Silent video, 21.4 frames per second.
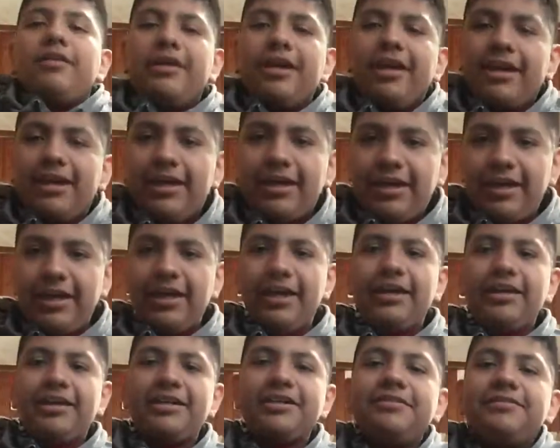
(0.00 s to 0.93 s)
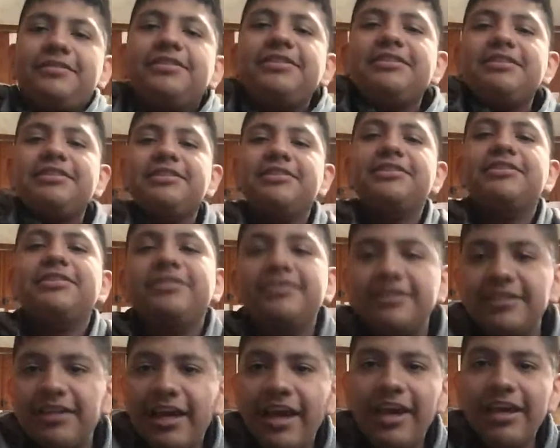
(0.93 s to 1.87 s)
Okay, hey guys, it's here. So
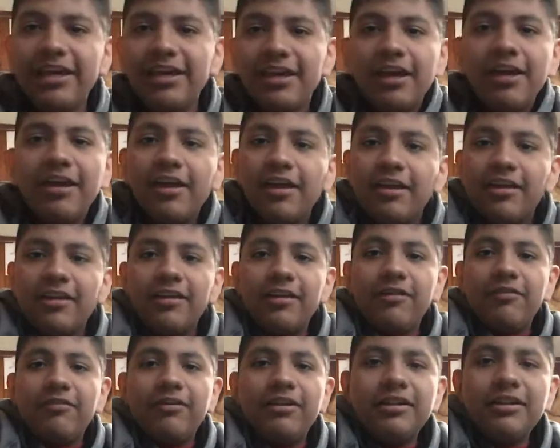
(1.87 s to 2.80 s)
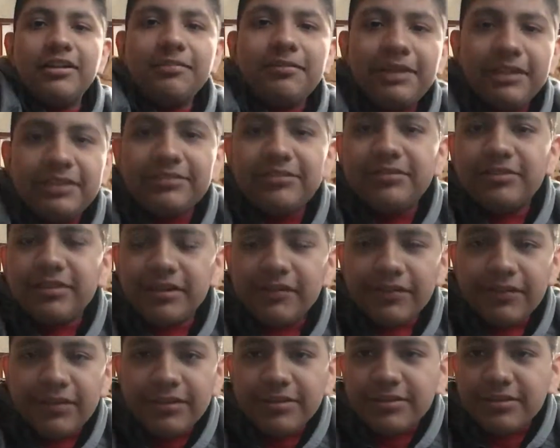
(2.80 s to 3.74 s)
today, welcome back to another
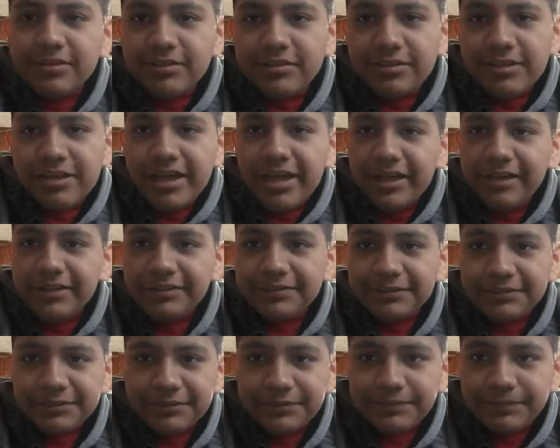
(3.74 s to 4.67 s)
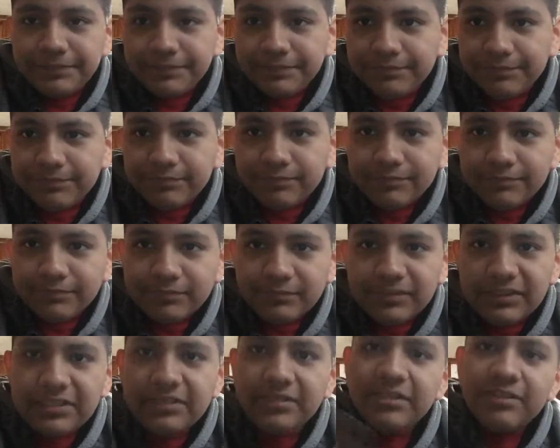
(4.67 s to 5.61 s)
video. So today,
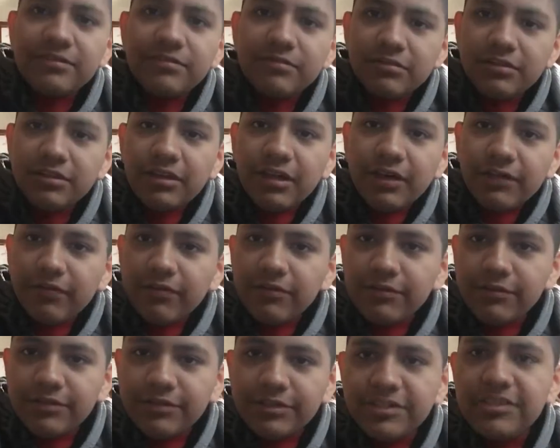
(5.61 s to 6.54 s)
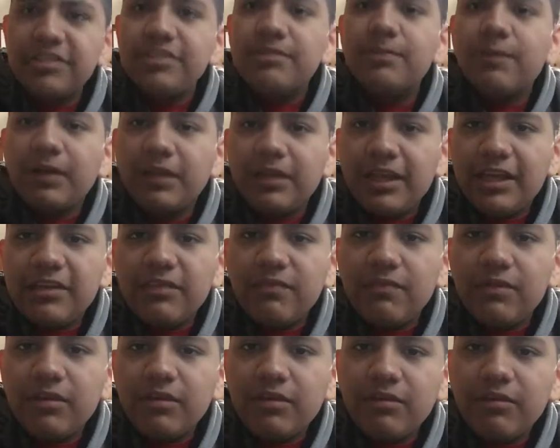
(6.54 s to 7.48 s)
um, just of course, this is my last
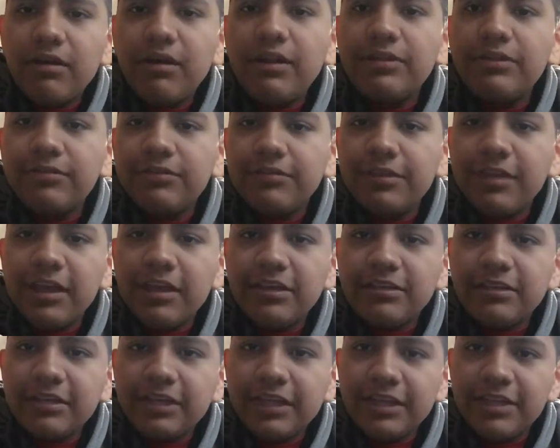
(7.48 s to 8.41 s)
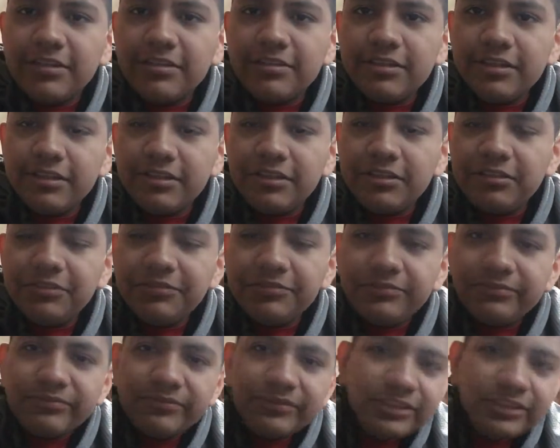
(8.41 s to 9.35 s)
video in 2018.